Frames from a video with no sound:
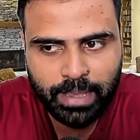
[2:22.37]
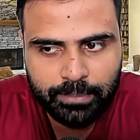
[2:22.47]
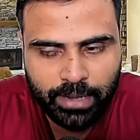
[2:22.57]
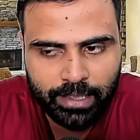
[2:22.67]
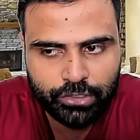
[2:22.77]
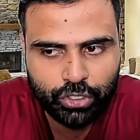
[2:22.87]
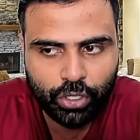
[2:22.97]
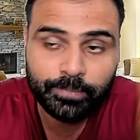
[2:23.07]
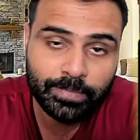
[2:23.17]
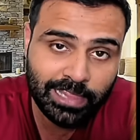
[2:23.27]
Brian
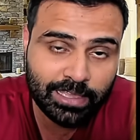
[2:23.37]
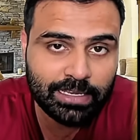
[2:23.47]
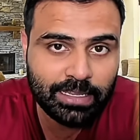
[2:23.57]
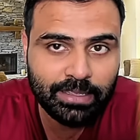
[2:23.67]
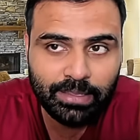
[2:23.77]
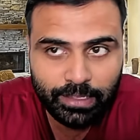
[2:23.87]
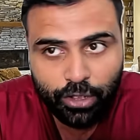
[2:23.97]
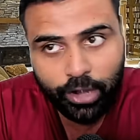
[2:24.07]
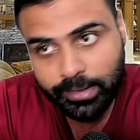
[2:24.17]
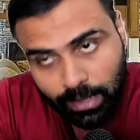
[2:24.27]
Shaw. Luckily, he
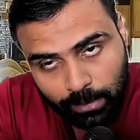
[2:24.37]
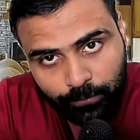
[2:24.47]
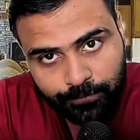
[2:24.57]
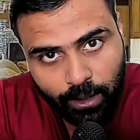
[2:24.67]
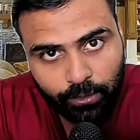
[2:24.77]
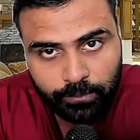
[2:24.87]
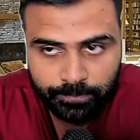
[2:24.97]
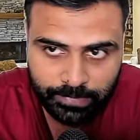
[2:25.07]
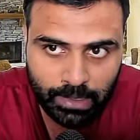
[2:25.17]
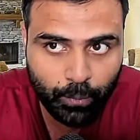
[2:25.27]
got an elbow foul.
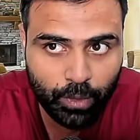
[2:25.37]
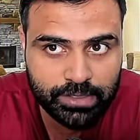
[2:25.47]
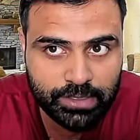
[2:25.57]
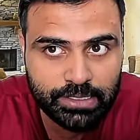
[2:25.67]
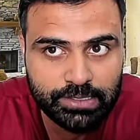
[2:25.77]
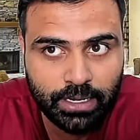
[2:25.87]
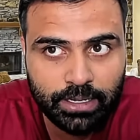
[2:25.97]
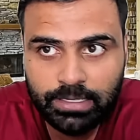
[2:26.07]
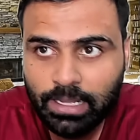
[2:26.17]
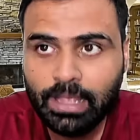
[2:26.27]
There was a
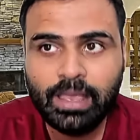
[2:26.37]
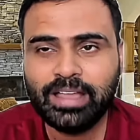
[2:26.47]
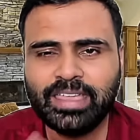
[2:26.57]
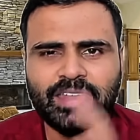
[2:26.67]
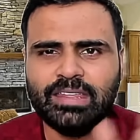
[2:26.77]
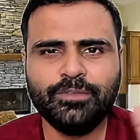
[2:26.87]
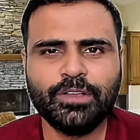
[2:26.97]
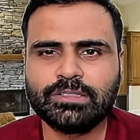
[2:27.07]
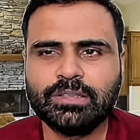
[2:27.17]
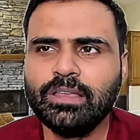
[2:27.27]
restart. Again, he
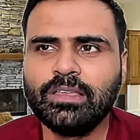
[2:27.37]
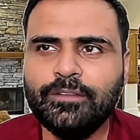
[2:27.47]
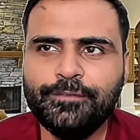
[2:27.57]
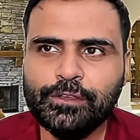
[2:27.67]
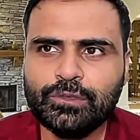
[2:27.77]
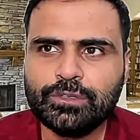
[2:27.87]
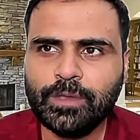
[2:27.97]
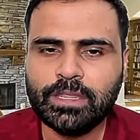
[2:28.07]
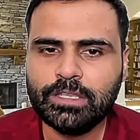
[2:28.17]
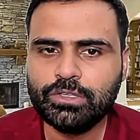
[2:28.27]
was confused
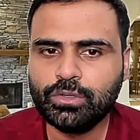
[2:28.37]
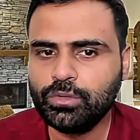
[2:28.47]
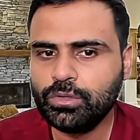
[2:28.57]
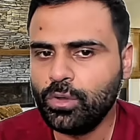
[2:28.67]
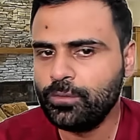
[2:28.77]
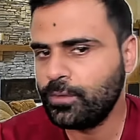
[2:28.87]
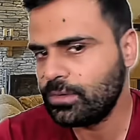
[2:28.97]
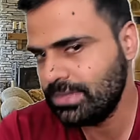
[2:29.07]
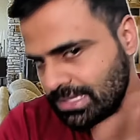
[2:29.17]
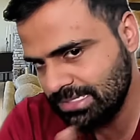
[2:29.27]
whether he should go for
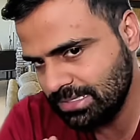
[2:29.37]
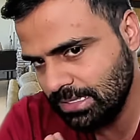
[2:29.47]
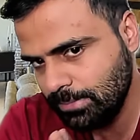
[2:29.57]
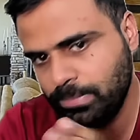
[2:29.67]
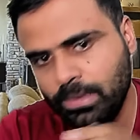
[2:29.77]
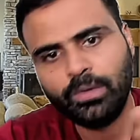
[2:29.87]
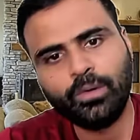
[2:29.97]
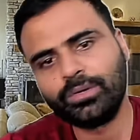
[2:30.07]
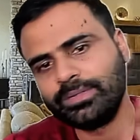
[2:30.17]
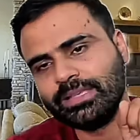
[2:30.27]
this slip
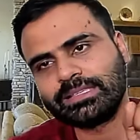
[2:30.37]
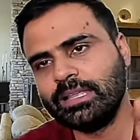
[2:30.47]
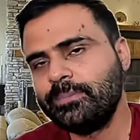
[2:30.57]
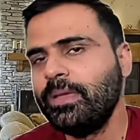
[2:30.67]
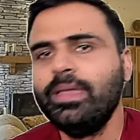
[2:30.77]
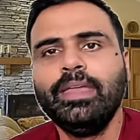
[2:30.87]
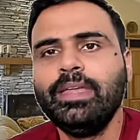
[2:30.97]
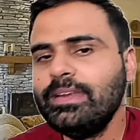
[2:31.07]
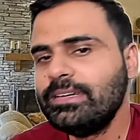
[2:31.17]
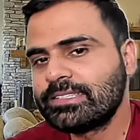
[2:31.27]
or this slip. He
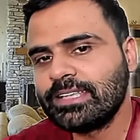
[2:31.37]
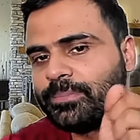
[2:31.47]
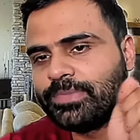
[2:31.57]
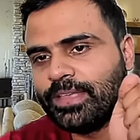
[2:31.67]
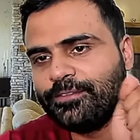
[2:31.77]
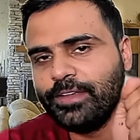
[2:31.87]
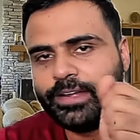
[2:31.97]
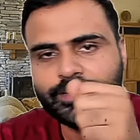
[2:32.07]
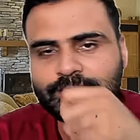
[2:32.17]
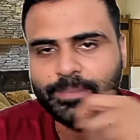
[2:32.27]
did something
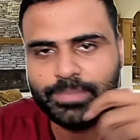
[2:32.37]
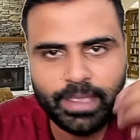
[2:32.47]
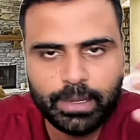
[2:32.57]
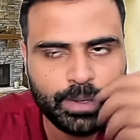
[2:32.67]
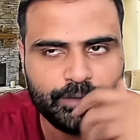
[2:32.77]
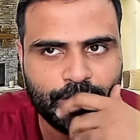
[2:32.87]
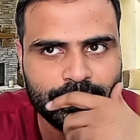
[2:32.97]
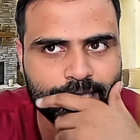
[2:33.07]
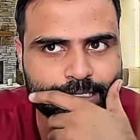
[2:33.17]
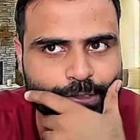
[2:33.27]
weird, something in between
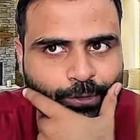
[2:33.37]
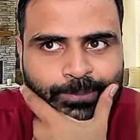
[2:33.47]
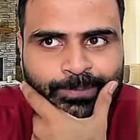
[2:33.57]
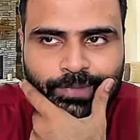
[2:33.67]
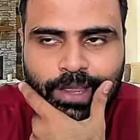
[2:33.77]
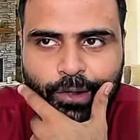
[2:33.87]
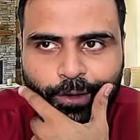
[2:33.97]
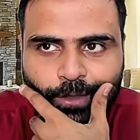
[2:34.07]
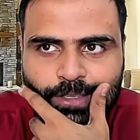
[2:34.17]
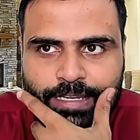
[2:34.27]
these two, and
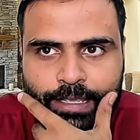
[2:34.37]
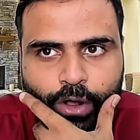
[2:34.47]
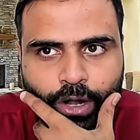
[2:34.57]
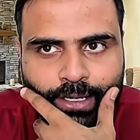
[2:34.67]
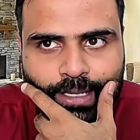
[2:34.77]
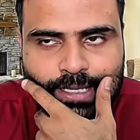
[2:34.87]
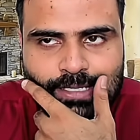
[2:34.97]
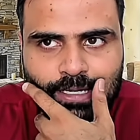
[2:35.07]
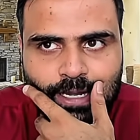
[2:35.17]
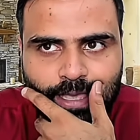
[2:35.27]
obviously he got
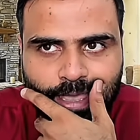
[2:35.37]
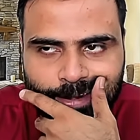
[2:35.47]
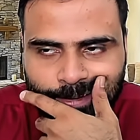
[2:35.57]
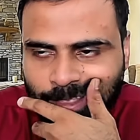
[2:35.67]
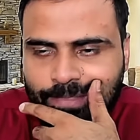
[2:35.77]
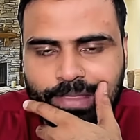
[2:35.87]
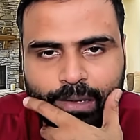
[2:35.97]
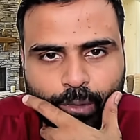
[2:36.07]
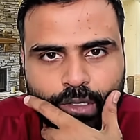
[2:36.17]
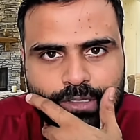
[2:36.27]
dusted again.
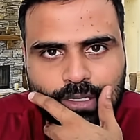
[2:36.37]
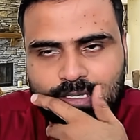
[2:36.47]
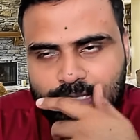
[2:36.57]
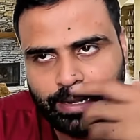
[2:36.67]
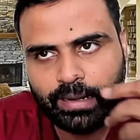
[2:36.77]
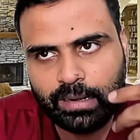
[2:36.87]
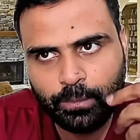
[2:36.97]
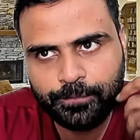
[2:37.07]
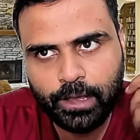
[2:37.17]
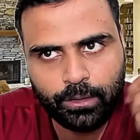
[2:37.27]
There was a second
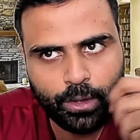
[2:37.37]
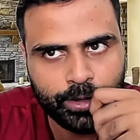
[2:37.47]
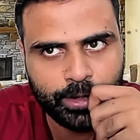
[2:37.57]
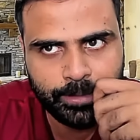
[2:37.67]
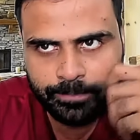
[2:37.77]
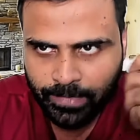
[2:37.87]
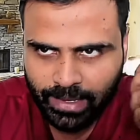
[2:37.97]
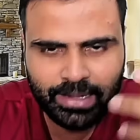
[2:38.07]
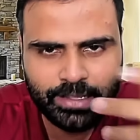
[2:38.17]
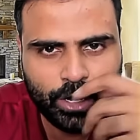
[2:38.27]
elbow foul on him
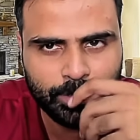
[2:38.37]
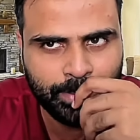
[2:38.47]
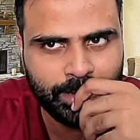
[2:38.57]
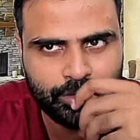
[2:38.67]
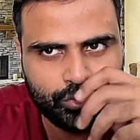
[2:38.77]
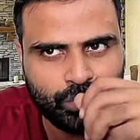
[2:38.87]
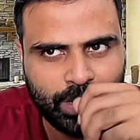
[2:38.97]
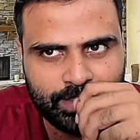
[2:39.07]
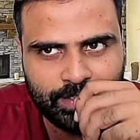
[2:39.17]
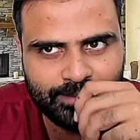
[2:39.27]
and he got pinned too, I
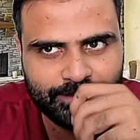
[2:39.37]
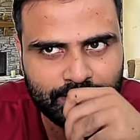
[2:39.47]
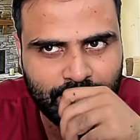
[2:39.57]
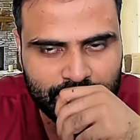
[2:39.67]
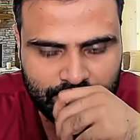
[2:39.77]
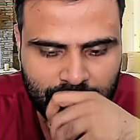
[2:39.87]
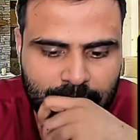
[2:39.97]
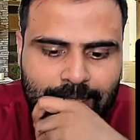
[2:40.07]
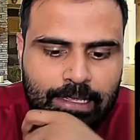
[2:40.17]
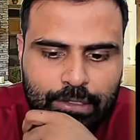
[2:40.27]
think, after that.
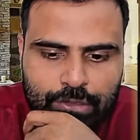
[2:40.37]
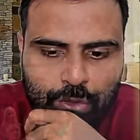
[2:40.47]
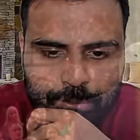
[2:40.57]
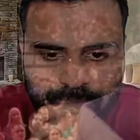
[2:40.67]
So